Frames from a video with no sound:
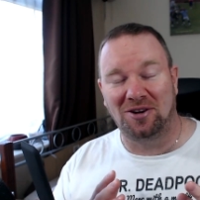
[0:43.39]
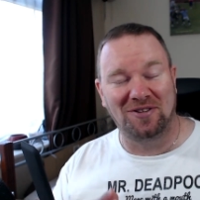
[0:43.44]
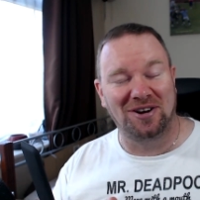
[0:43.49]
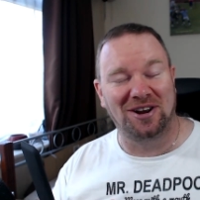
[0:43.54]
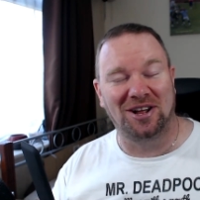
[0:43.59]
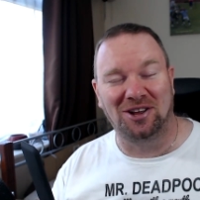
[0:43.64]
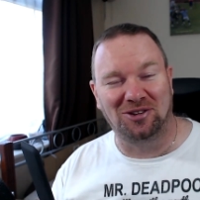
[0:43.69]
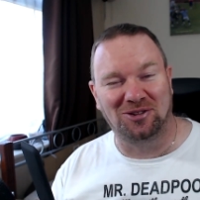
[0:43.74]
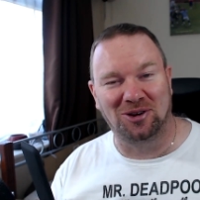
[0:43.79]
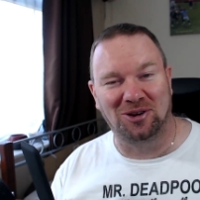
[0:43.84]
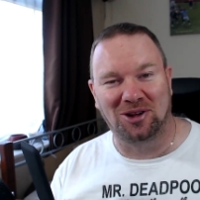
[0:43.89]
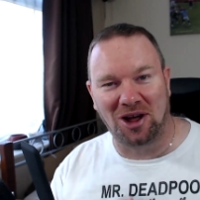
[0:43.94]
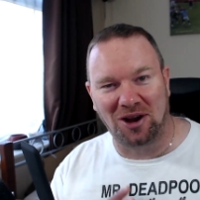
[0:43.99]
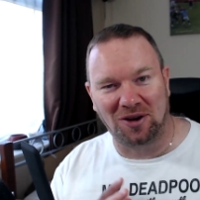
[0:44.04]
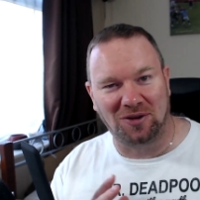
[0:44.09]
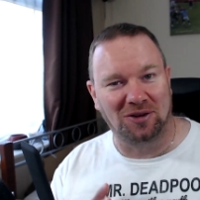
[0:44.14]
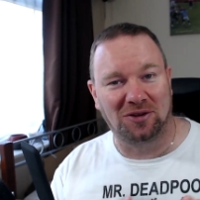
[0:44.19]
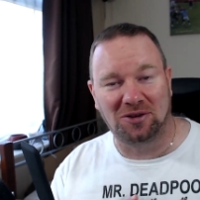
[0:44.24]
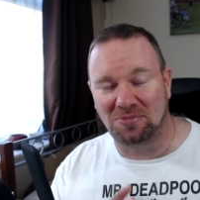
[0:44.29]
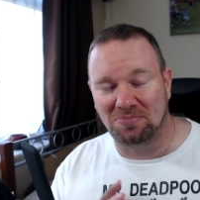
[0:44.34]
I really enjoyed
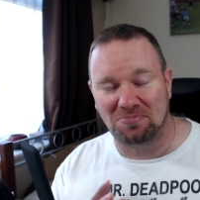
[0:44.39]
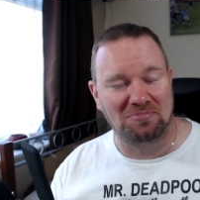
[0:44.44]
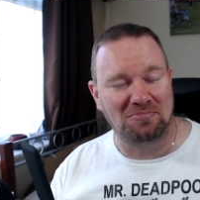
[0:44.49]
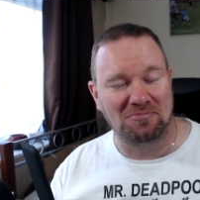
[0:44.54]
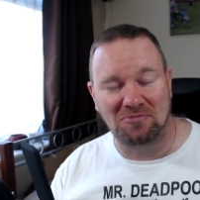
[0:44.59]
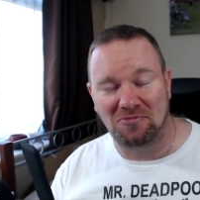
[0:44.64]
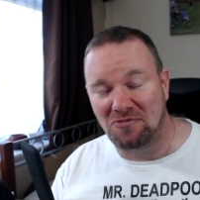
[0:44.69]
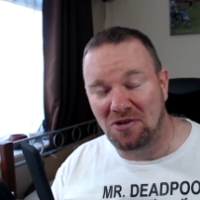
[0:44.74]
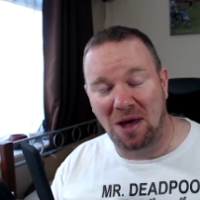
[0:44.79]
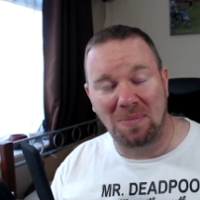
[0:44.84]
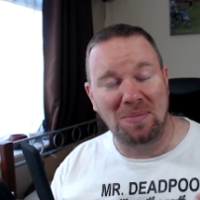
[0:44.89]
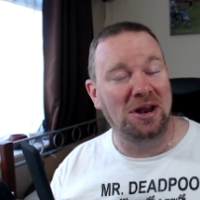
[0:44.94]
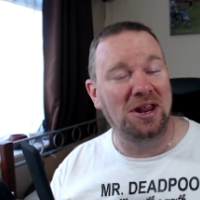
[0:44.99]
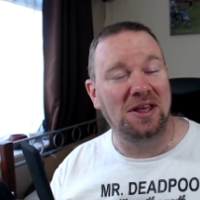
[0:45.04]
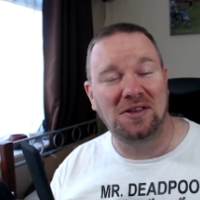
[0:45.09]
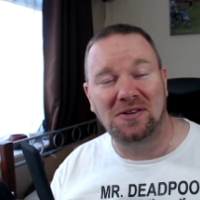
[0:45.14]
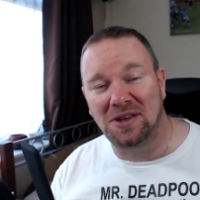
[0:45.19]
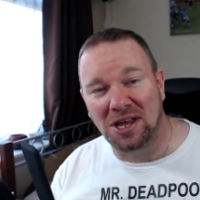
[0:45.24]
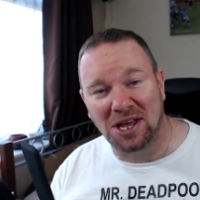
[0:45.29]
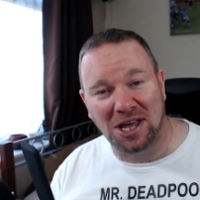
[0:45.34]
kind of just
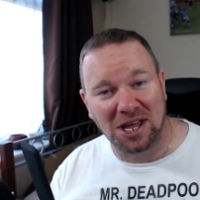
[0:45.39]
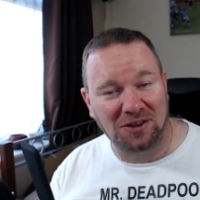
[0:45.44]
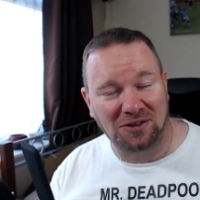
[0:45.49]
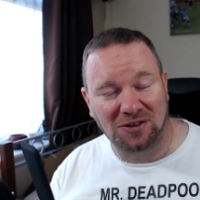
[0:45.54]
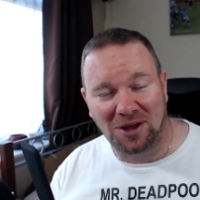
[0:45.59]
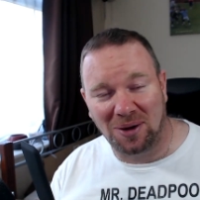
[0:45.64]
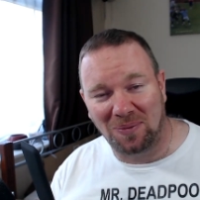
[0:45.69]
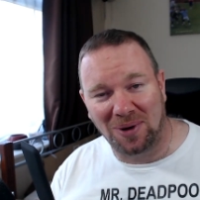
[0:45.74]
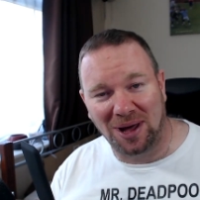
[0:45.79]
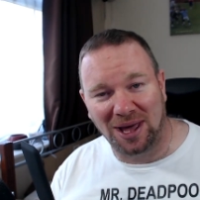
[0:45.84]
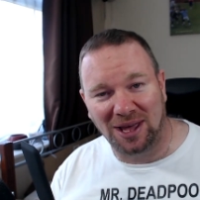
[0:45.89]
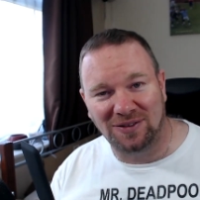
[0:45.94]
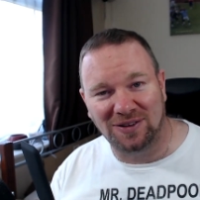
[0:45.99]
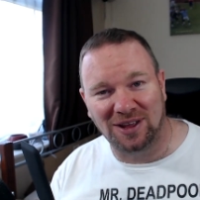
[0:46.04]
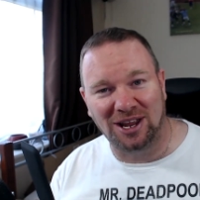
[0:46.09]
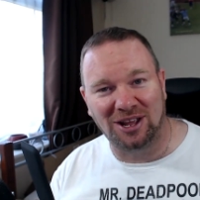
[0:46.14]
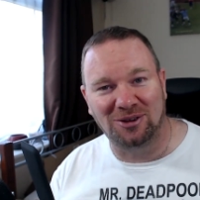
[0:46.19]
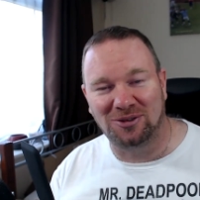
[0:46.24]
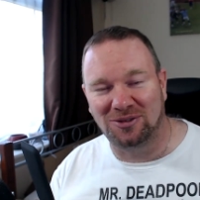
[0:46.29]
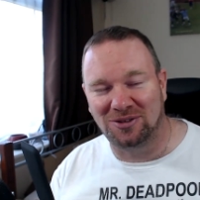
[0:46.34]
reminiscing in some
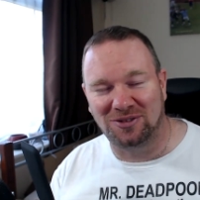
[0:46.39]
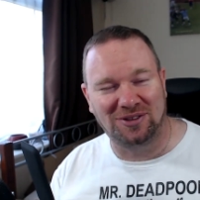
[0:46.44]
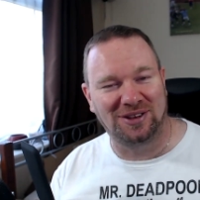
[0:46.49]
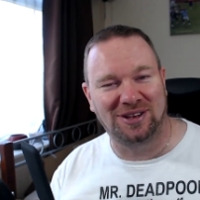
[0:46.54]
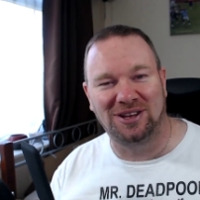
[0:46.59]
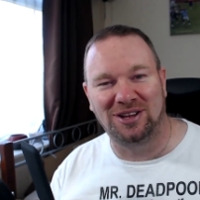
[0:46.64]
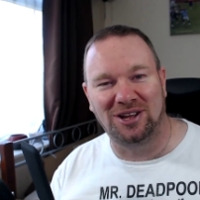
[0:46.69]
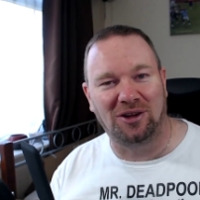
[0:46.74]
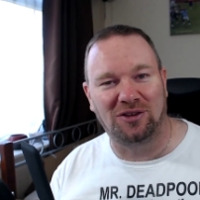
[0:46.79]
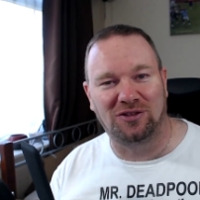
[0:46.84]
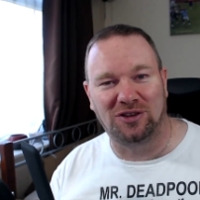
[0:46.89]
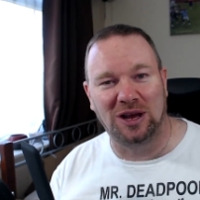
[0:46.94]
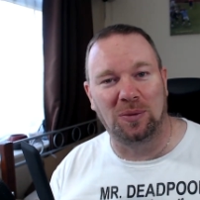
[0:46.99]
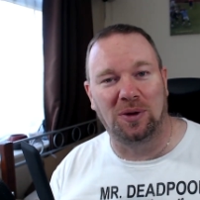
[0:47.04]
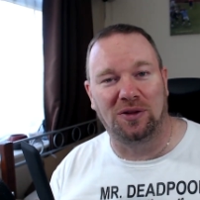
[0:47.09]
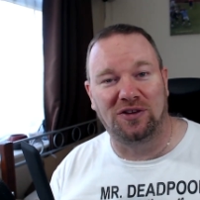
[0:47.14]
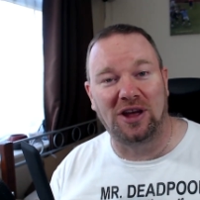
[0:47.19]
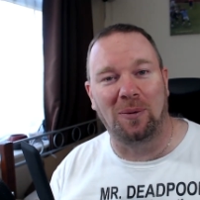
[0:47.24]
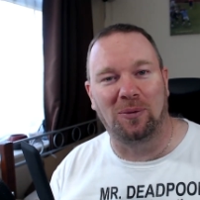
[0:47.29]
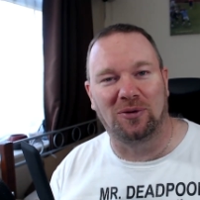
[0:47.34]
ways, and it was, you know,
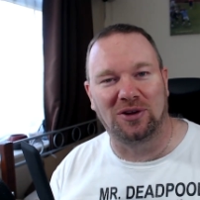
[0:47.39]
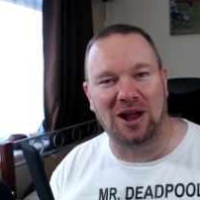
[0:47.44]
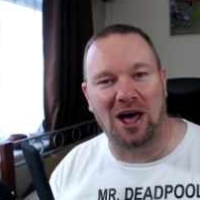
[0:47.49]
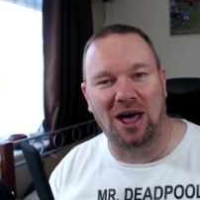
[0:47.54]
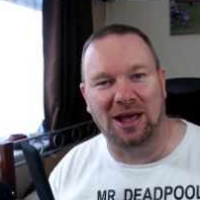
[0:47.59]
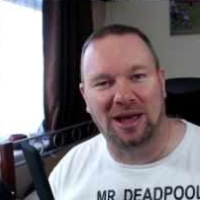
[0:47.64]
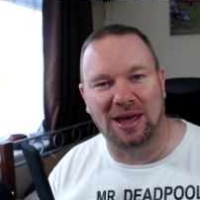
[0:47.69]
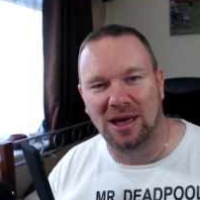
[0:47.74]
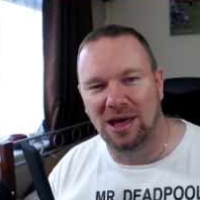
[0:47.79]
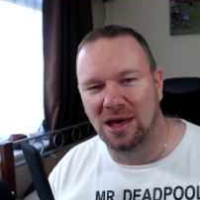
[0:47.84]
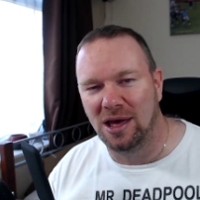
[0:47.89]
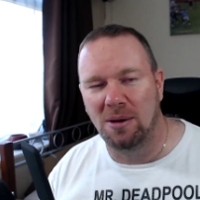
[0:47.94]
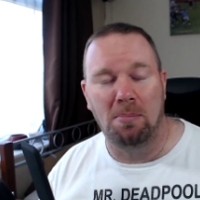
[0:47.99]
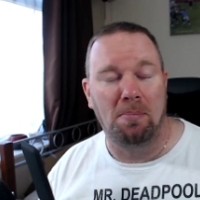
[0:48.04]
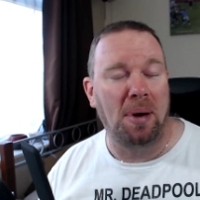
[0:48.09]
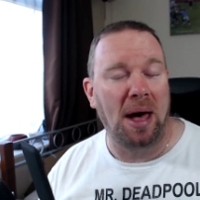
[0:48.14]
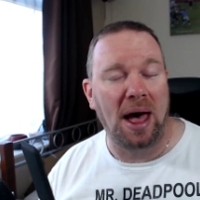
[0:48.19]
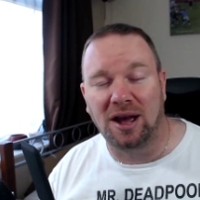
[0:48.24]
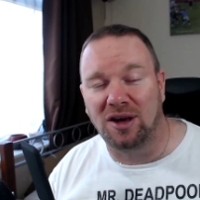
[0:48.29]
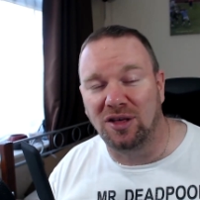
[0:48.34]
seeing what tech was like
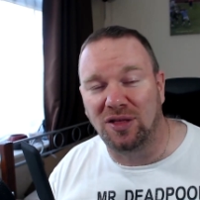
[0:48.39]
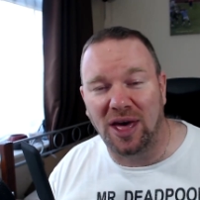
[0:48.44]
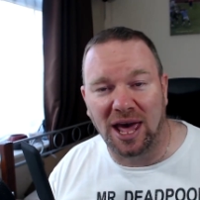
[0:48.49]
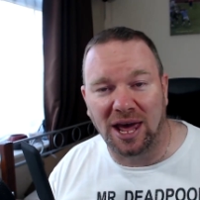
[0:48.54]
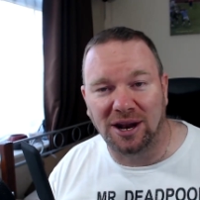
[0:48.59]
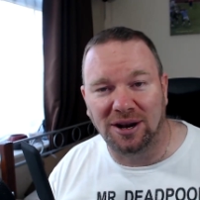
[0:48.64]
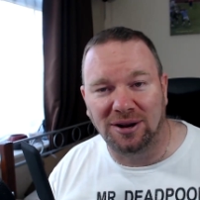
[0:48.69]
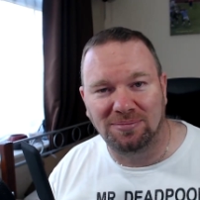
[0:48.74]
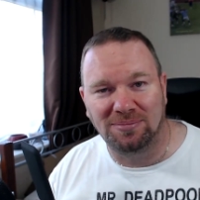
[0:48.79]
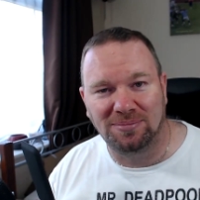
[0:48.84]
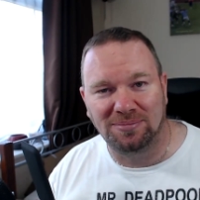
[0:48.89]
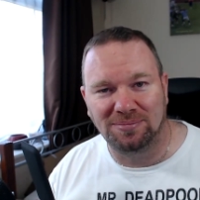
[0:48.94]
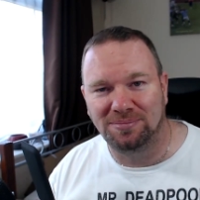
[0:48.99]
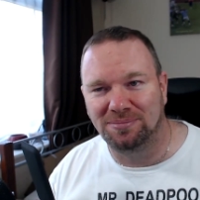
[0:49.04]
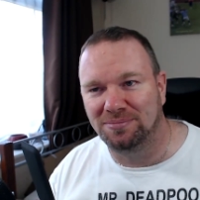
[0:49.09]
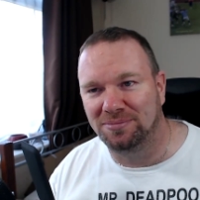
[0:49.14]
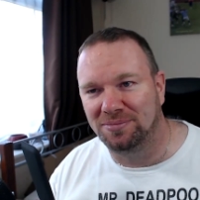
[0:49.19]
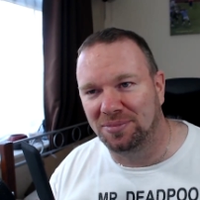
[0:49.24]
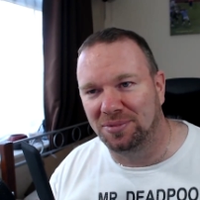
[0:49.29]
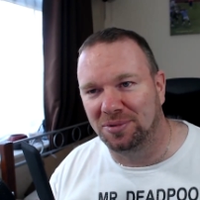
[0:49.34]
back then,
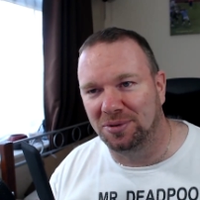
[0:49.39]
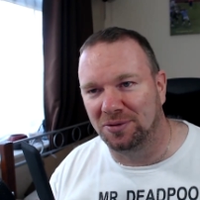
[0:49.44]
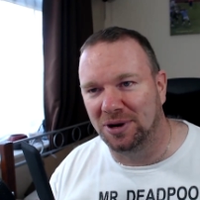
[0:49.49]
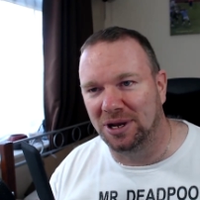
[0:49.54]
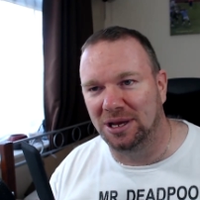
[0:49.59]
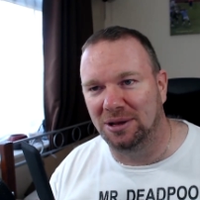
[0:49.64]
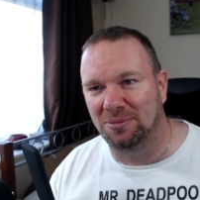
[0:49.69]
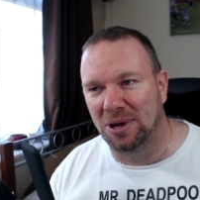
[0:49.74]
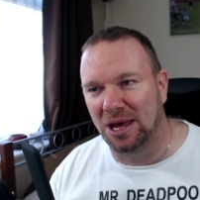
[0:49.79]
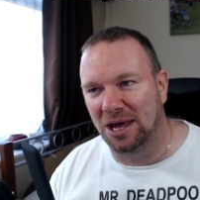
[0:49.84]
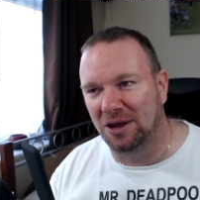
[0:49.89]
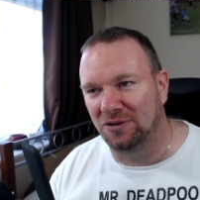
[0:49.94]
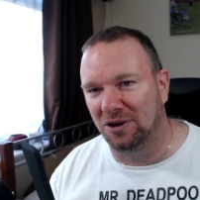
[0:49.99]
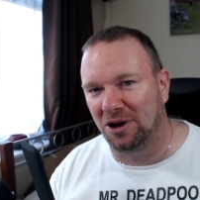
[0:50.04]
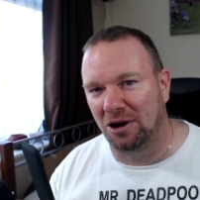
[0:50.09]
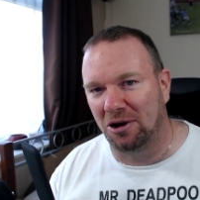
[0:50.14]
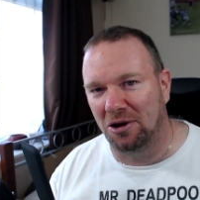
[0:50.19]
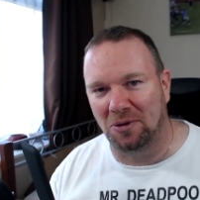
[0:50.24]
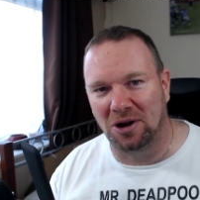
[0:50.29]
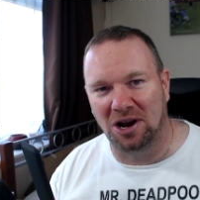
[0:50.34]
3 years
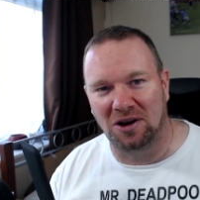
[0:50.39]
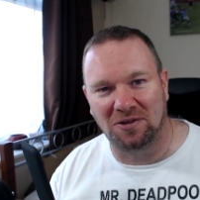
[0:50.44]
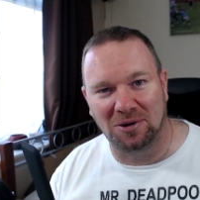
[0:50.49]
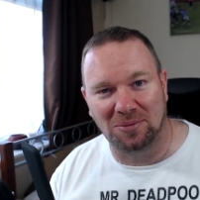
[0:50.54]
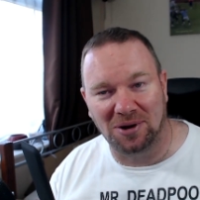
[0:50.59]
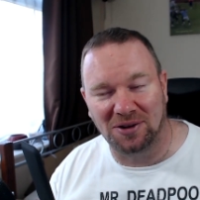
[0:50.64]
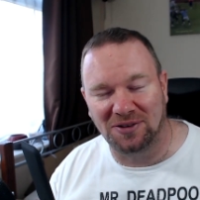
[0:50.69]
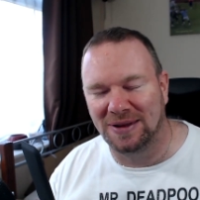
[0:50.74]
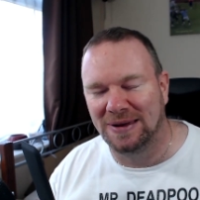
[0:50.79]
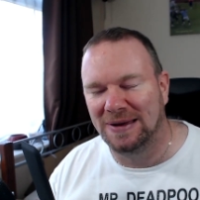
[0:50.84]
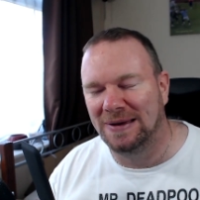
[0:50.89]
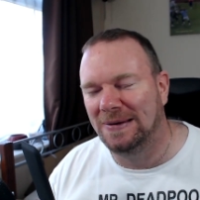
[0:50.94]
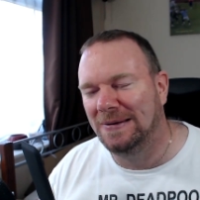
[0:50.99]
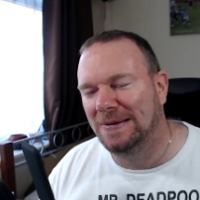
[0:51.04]
ago or whatever it was.